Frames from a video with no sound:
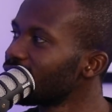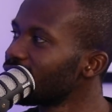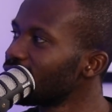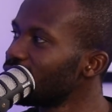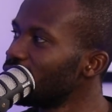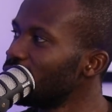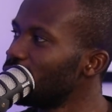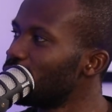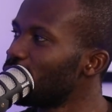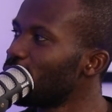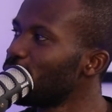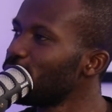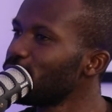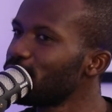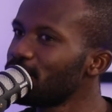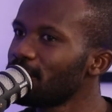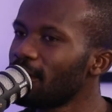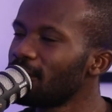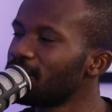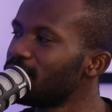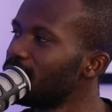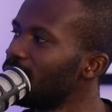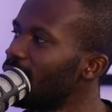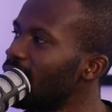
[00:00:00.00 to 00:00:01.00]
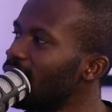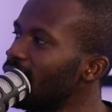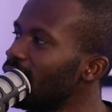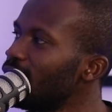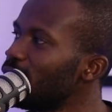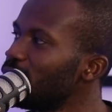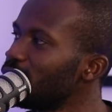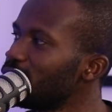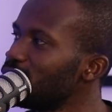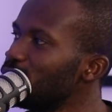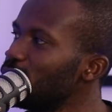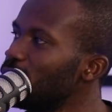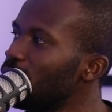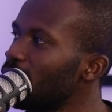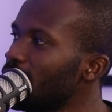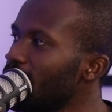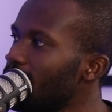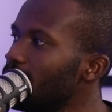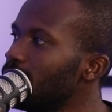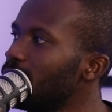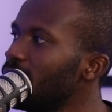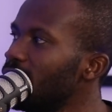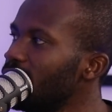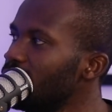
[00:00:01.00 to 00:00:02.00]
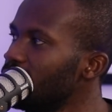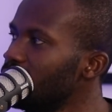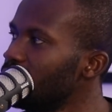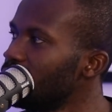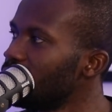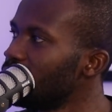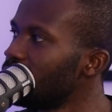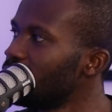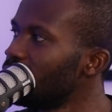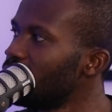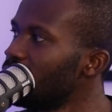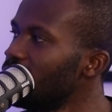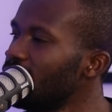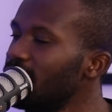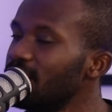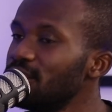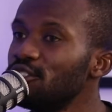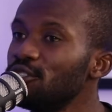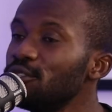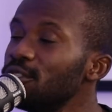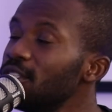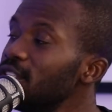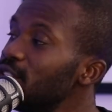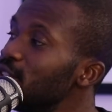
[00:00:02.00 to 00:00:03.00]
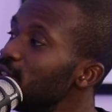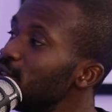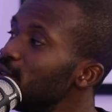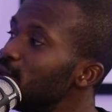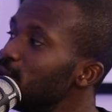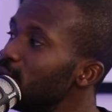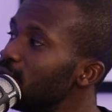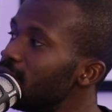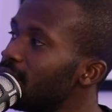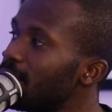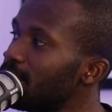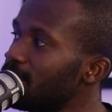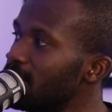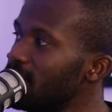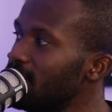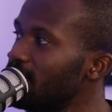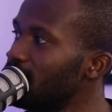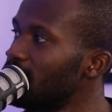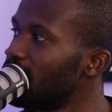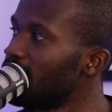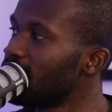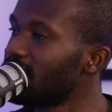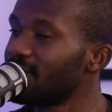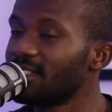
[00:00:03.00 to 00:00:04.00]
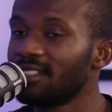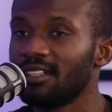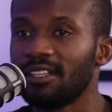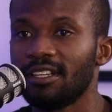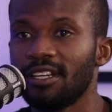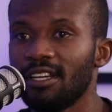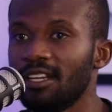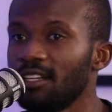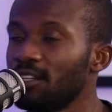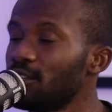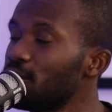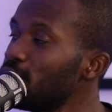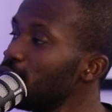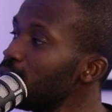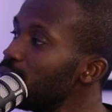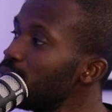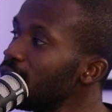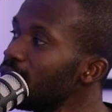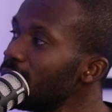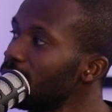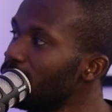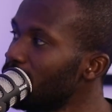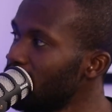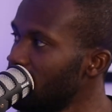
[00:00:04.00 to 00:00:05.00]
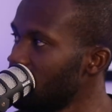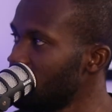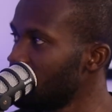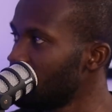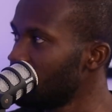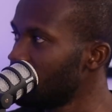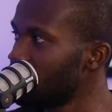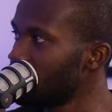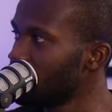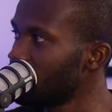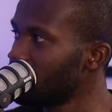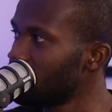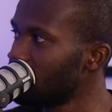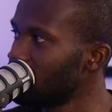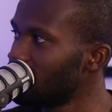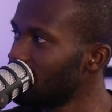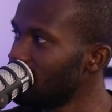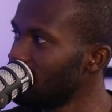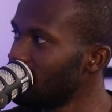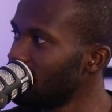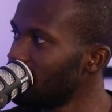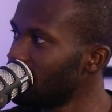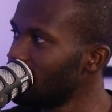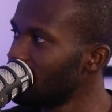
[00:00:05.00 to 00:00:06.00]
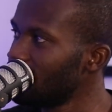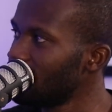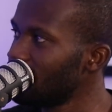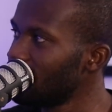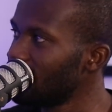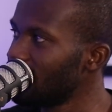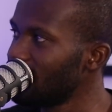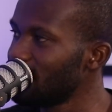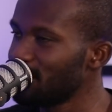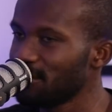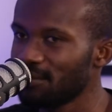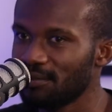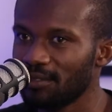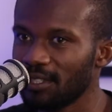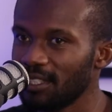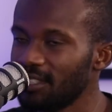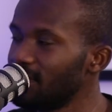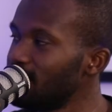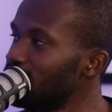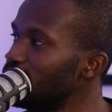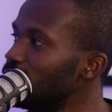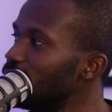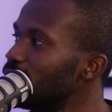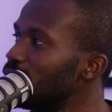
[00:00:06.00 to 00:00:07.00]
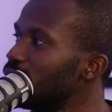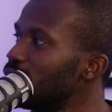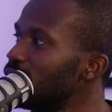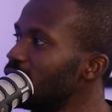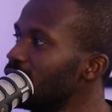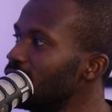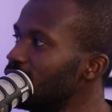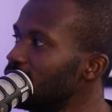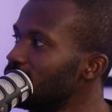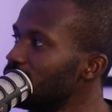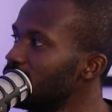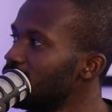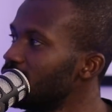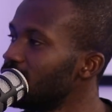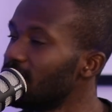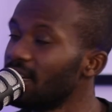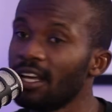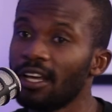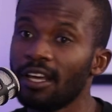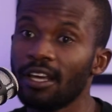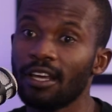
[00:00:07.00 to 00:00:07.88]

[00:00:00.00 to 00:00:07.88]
the growth of your campaign, and you need to do something about it. It could be the budget that's affecting your learning limited.